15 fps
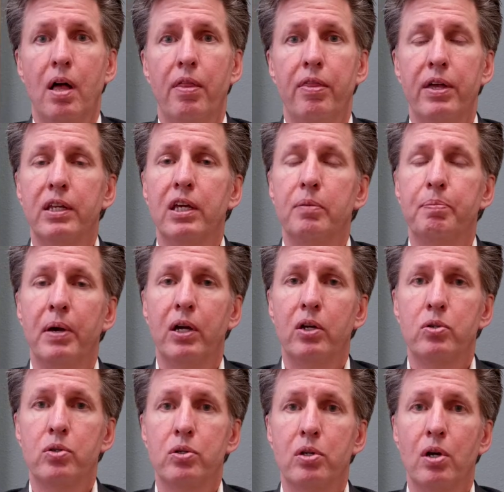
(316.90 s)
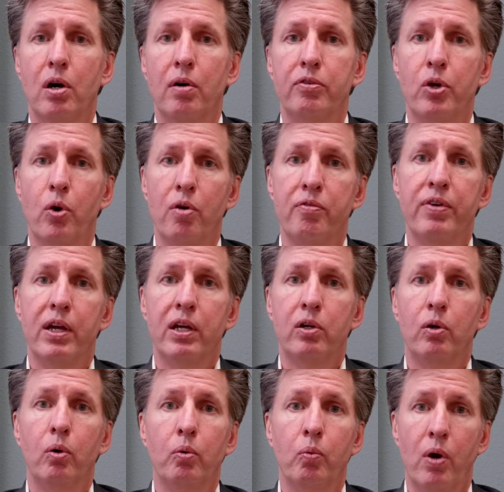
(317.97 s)
then get pictures of your
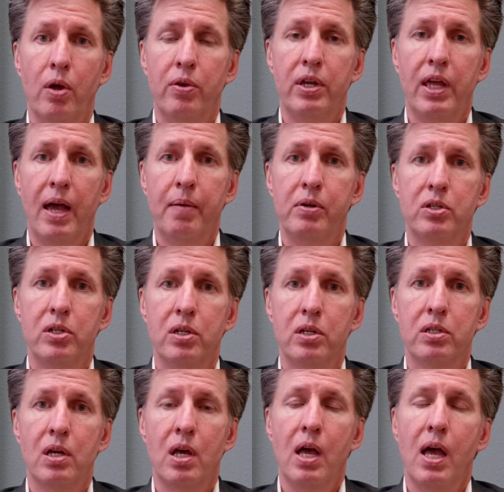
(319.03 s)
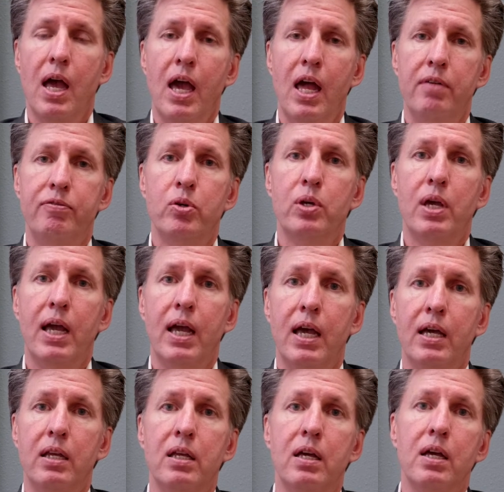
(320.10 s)
vehicle and where the damage is. And if you
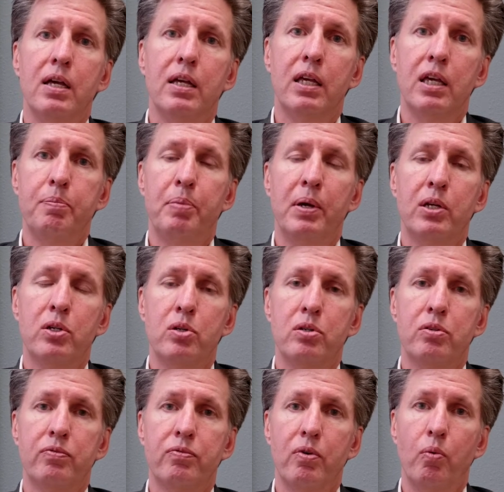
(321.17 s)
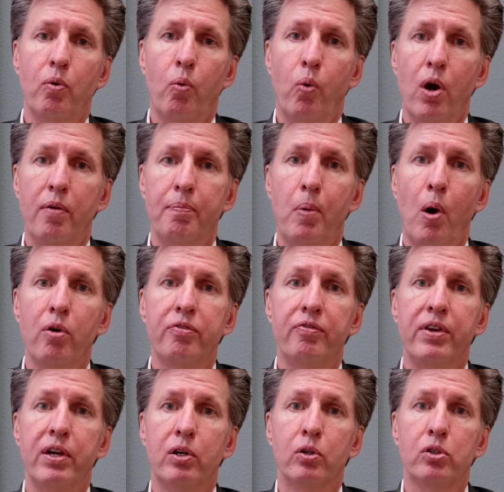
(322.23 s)
can, get pictures where both
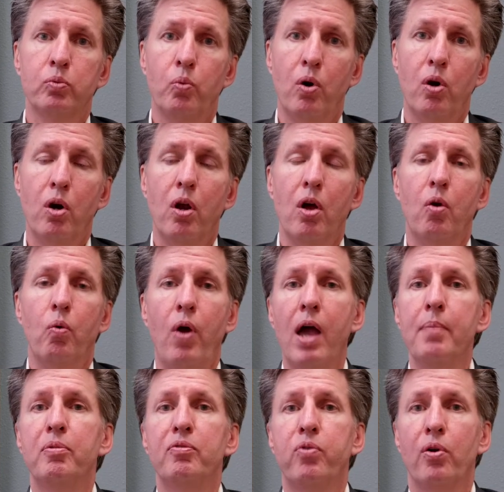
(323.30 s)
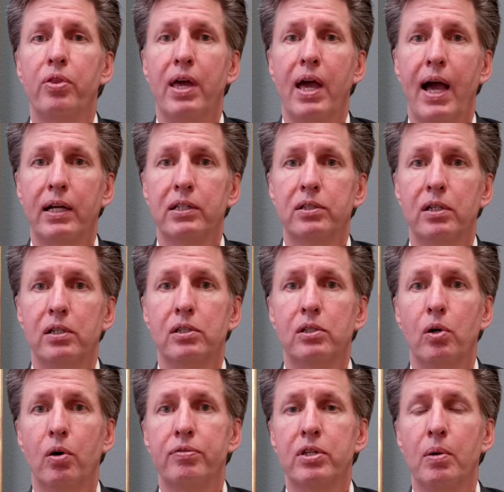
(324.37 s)
vehicles were right before the accident.
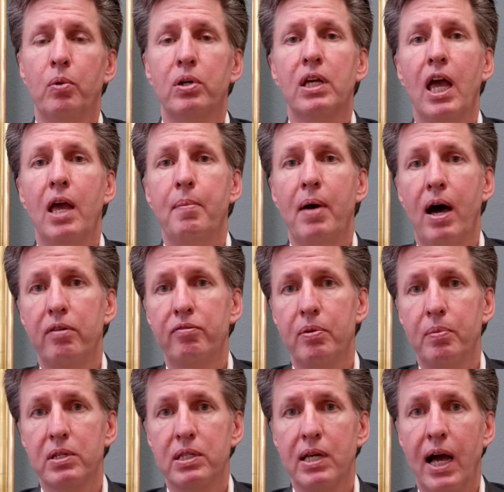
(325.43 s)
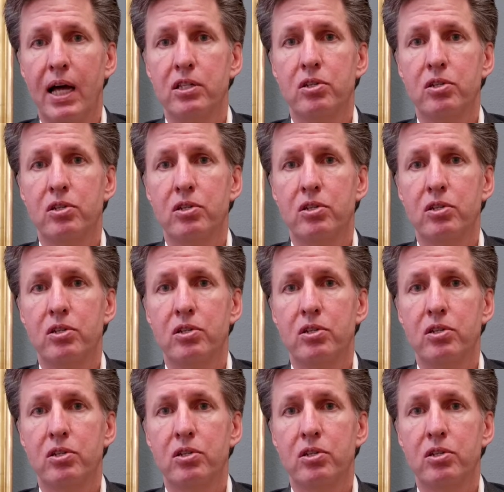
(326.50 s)
So if someone came out from a side